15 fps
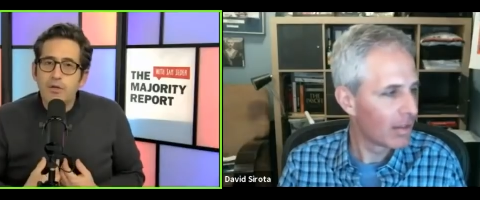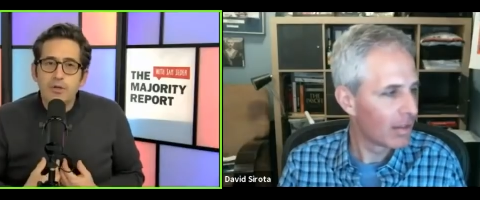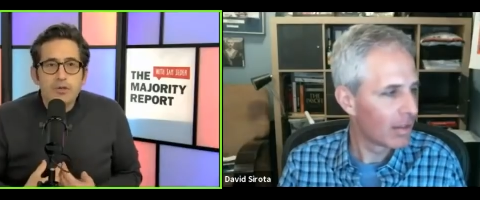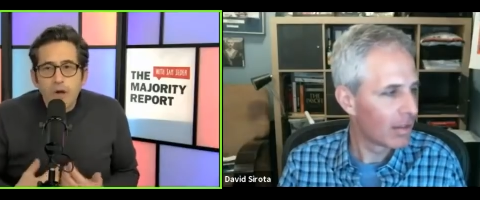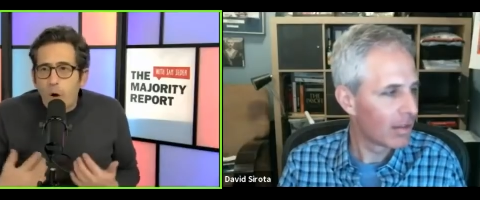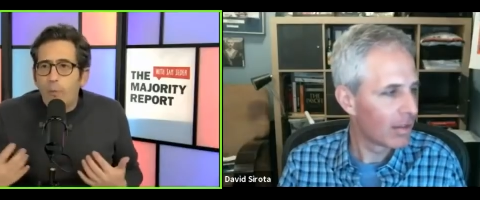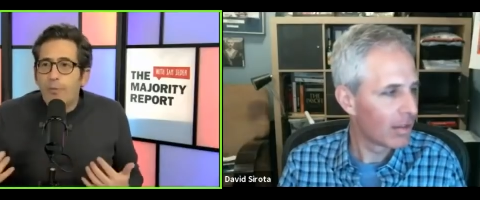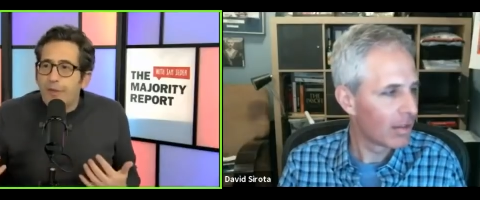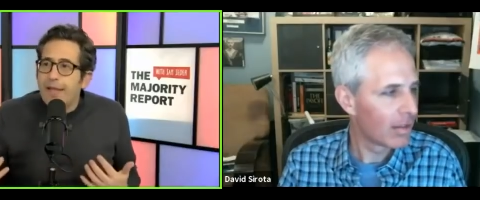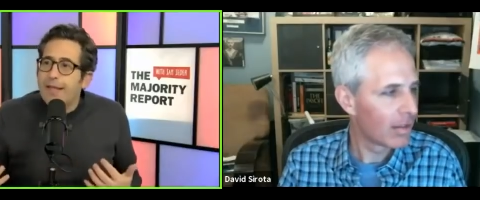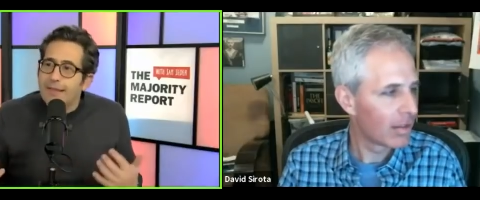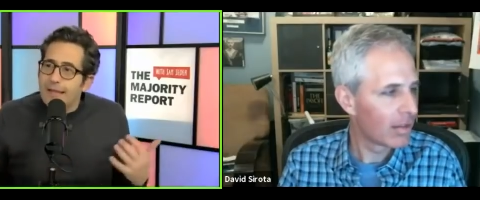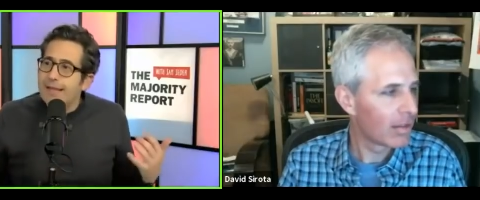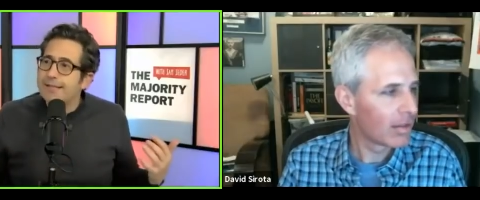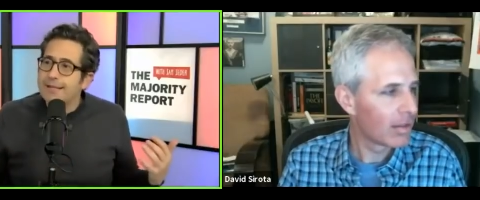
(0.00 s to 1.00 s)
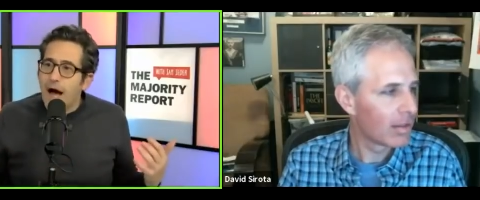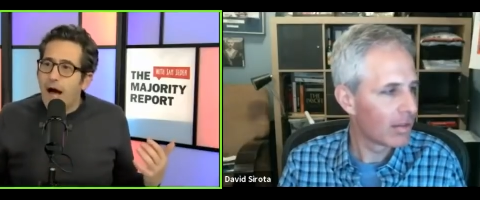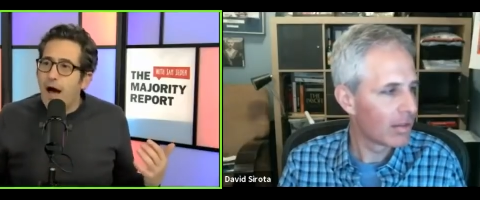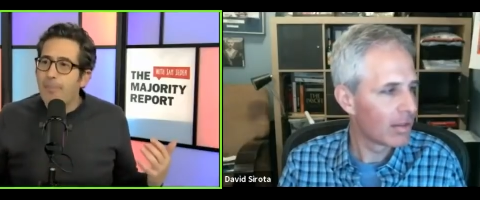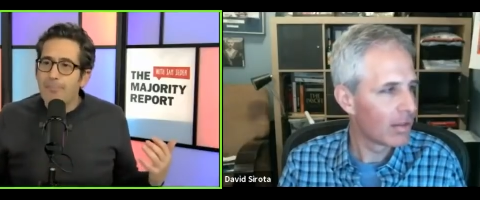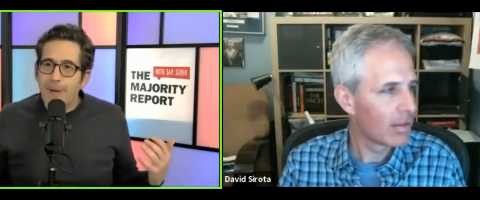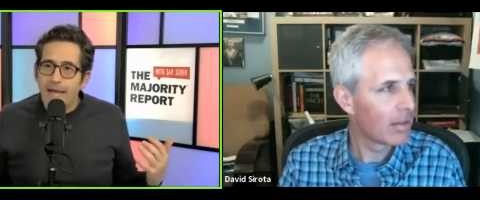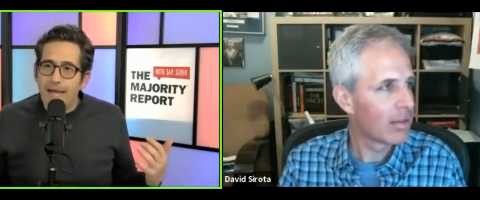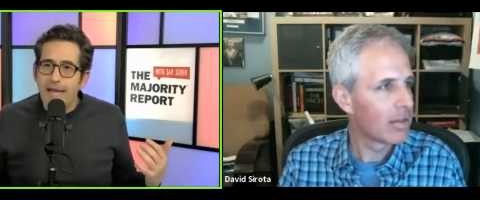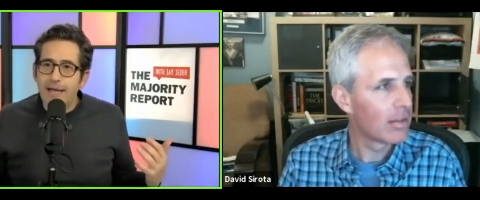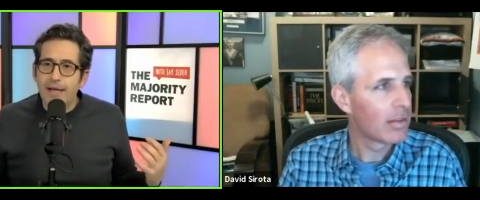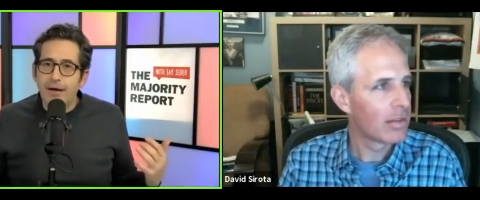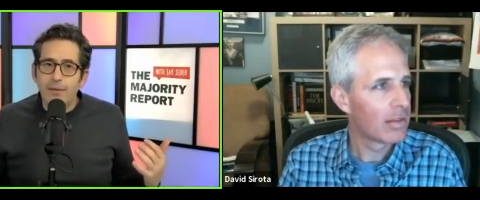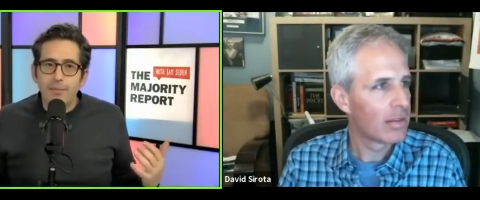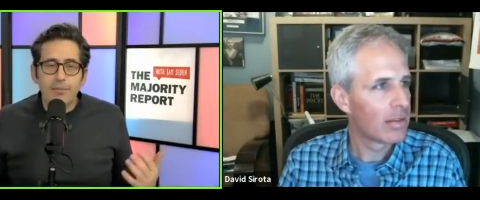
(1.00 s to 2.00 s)
Speaker 1: don't think his
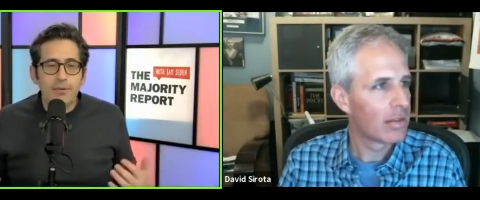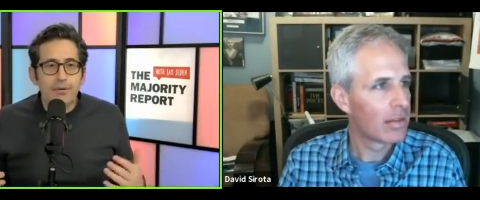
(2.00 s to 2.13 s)
op-ed